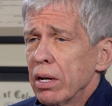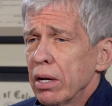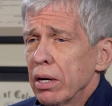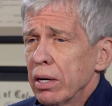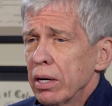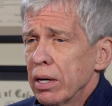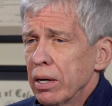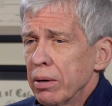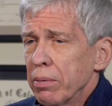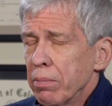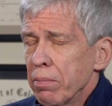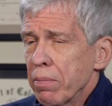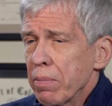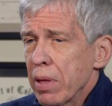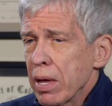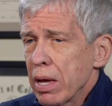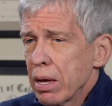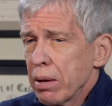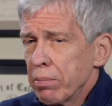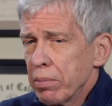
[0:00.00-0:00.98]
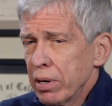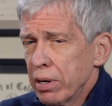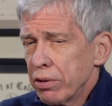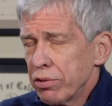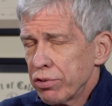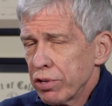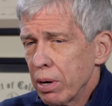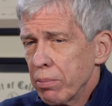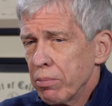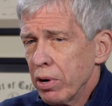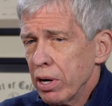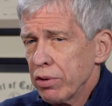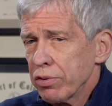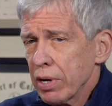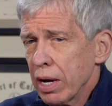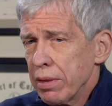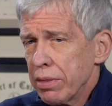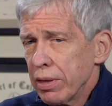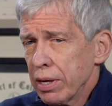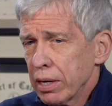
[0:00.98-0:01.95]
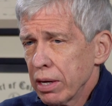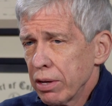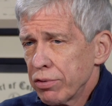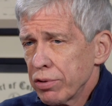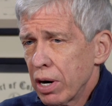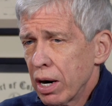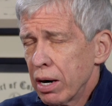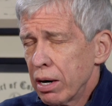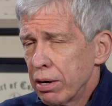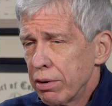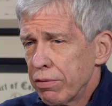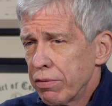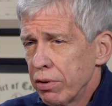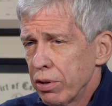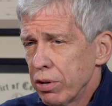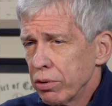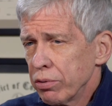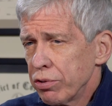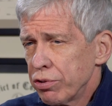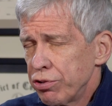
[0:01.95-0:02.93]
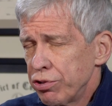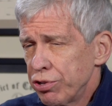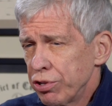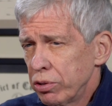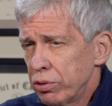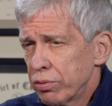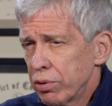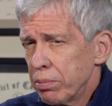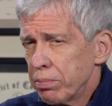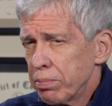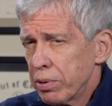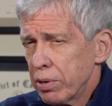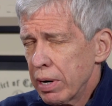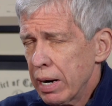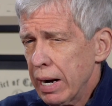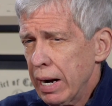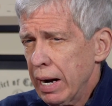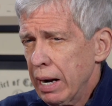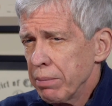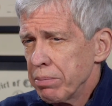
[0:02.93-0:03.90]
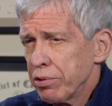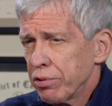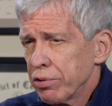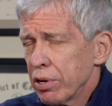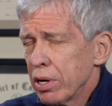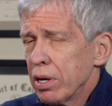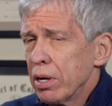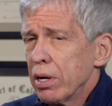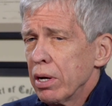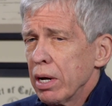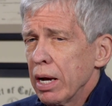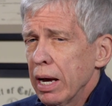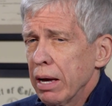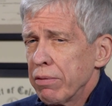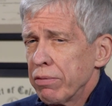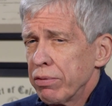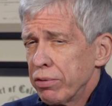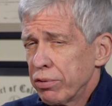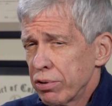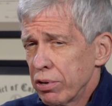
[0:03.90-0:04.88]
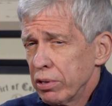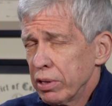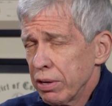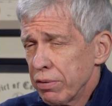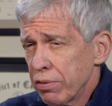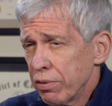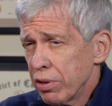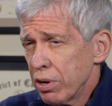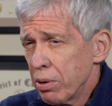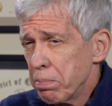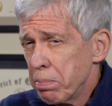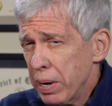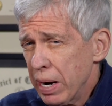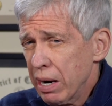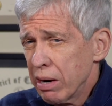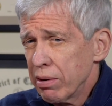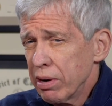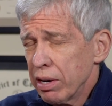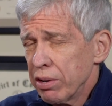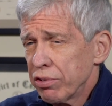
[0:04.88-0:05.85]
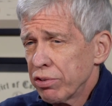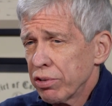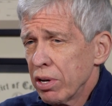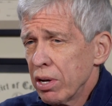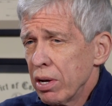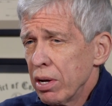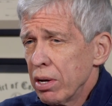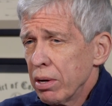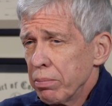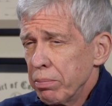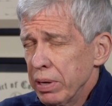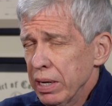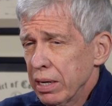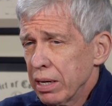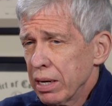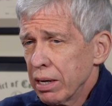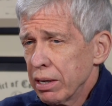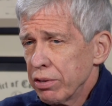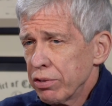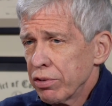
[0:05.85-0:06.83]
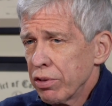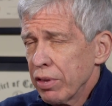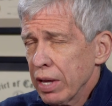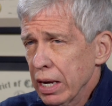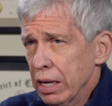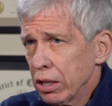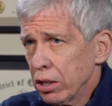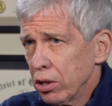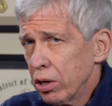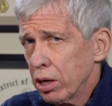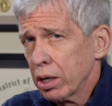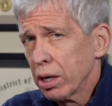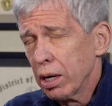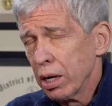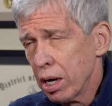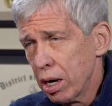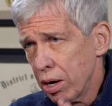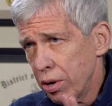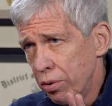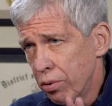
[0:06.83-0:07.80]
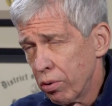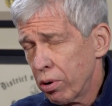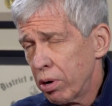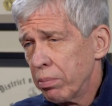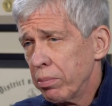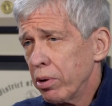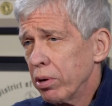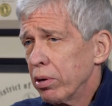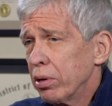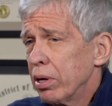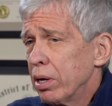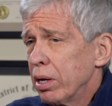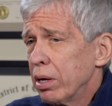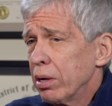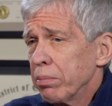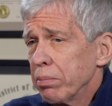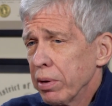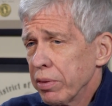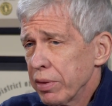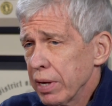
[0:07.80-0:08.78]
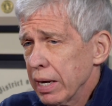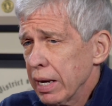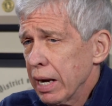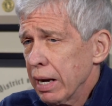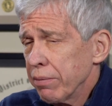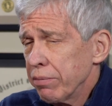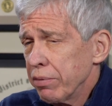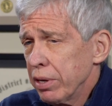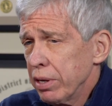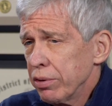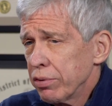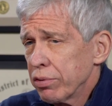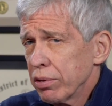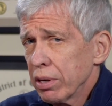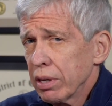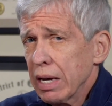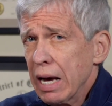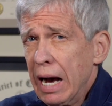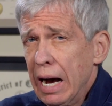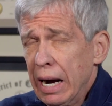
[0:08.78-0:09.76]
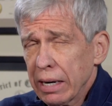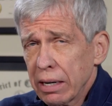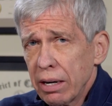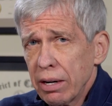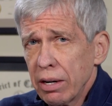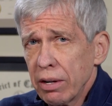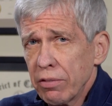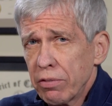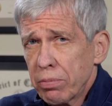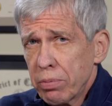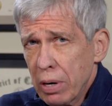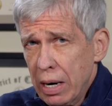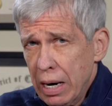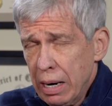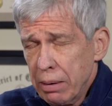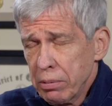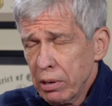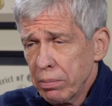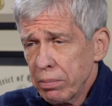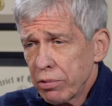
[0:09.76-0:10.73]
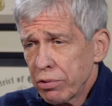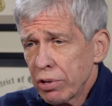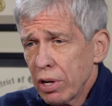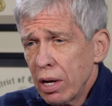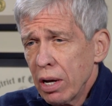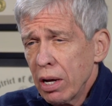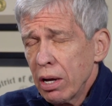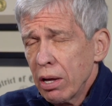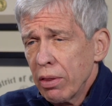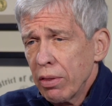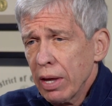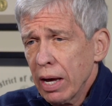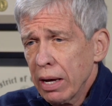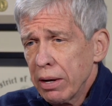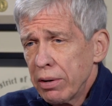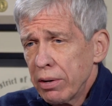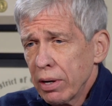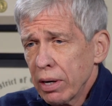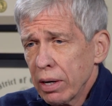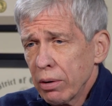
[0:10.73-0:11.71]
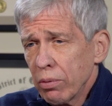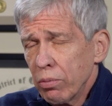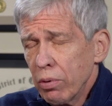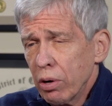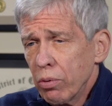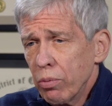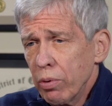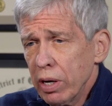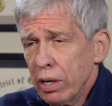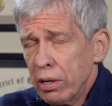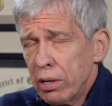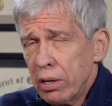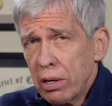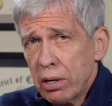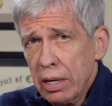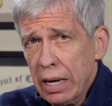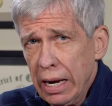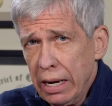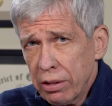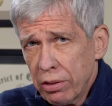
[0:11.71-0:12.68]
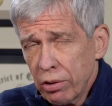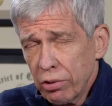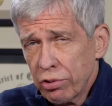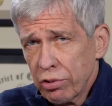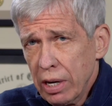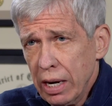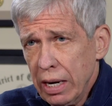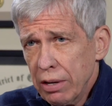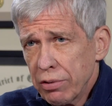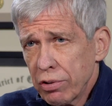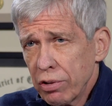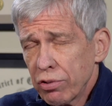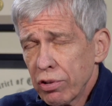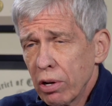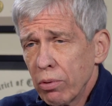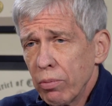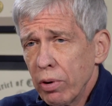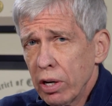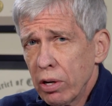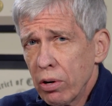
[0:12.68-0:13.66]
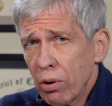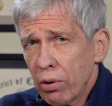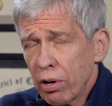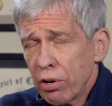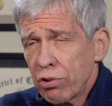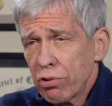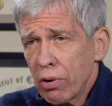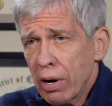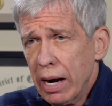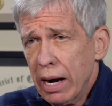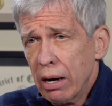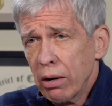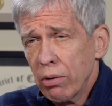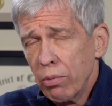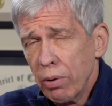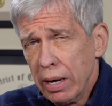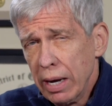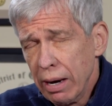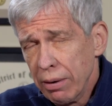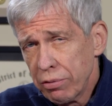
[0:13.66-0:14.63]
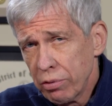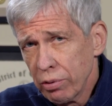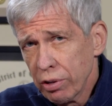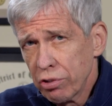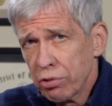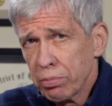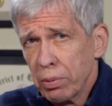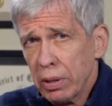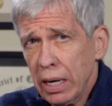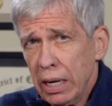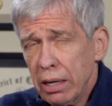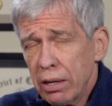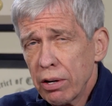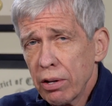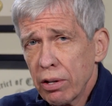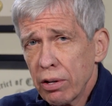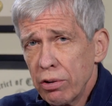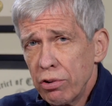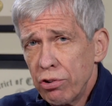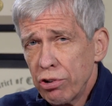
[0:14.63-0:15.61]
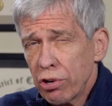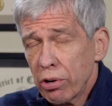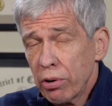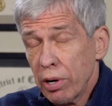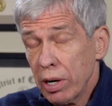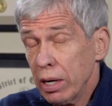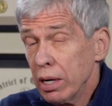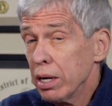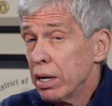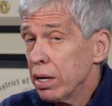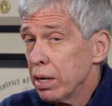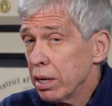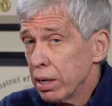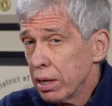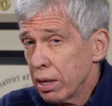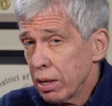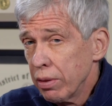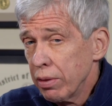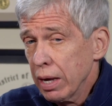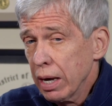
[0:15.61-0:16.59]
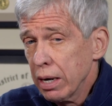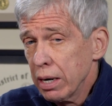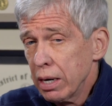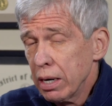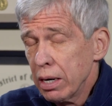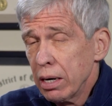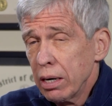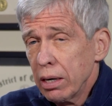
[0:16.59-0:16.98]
But in some ways, I think it's harder for those children, perhaps, and certainly for their parents, because they look normal, but they have these cognitive problems that when we take those cases and we go to trial, we have to explain to the jury that,